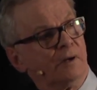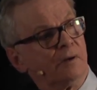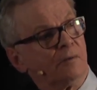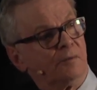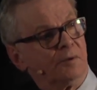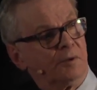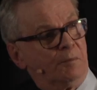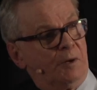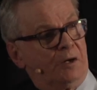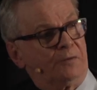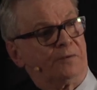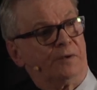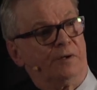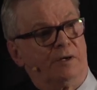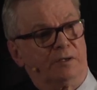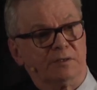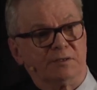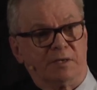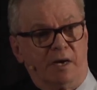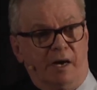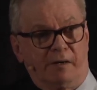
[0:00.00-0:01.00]
were the Montreal
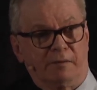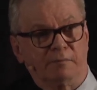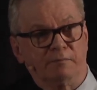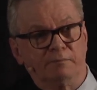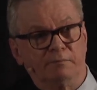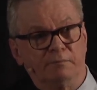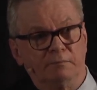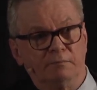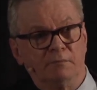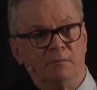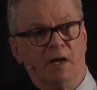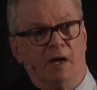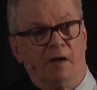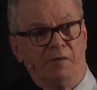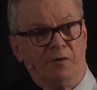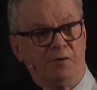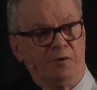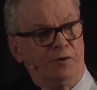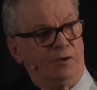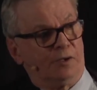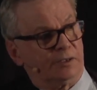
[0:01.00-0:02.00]
Gazette and the
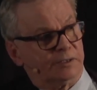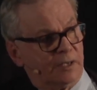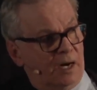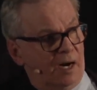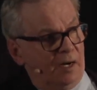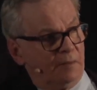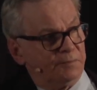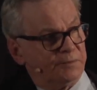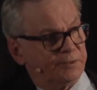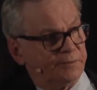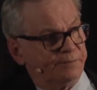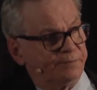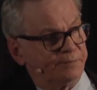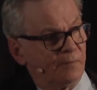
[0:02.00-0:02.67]
New York Times.